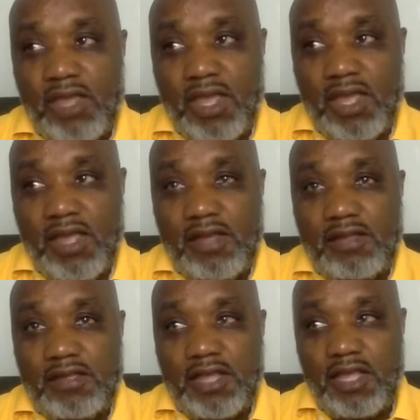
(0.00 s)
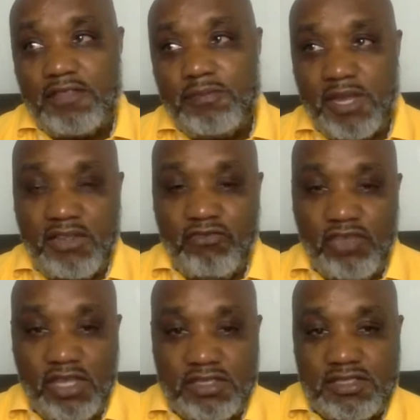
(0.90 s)
and the health
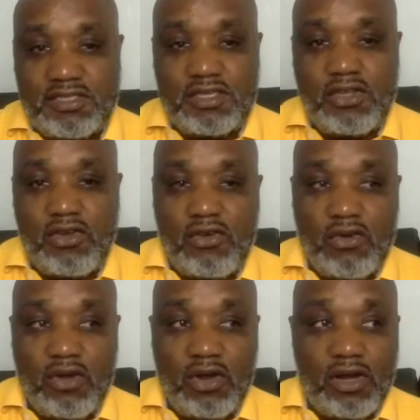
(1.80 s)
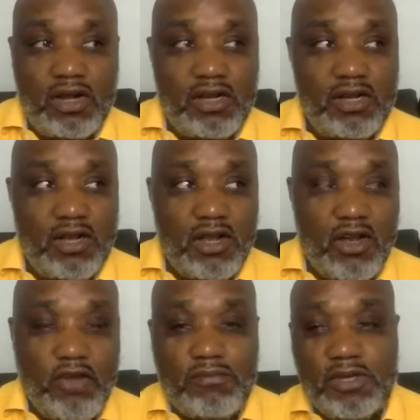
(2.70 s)
benefits or
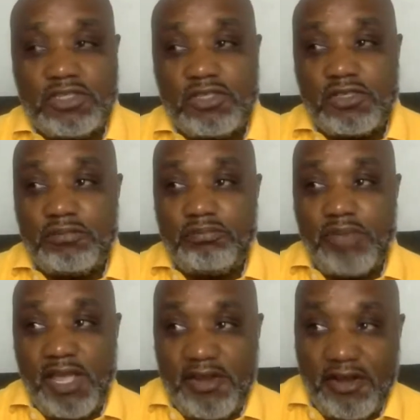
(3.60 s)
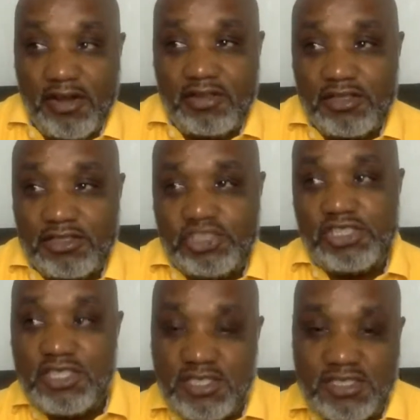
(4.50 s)
how much better the
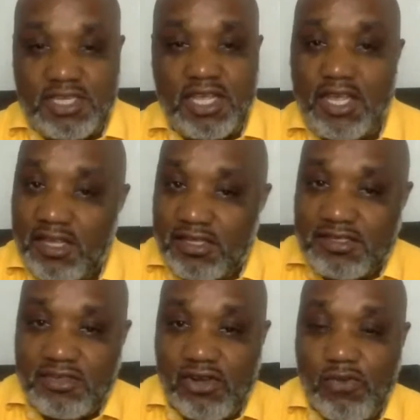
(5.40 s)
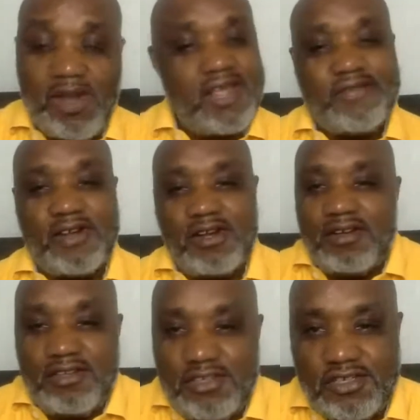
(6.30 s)
cheese tastes or
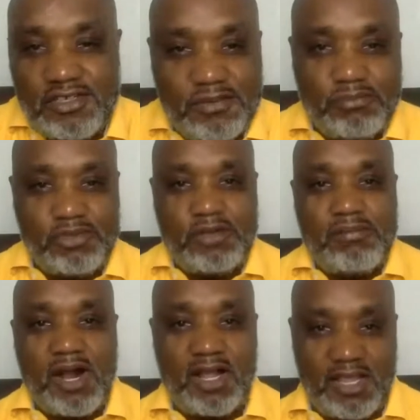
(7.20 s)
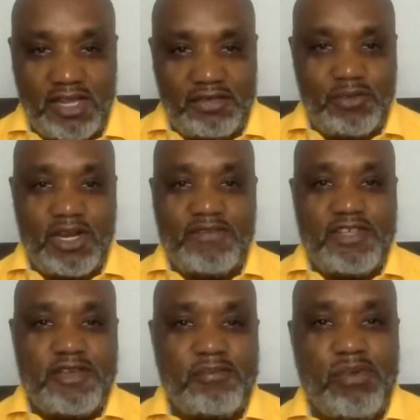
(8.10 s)
whatever your your your marketing, whatever
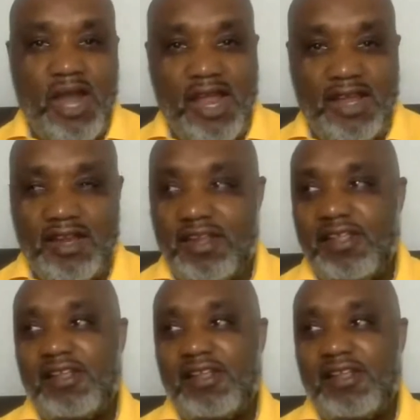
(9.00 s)
your brand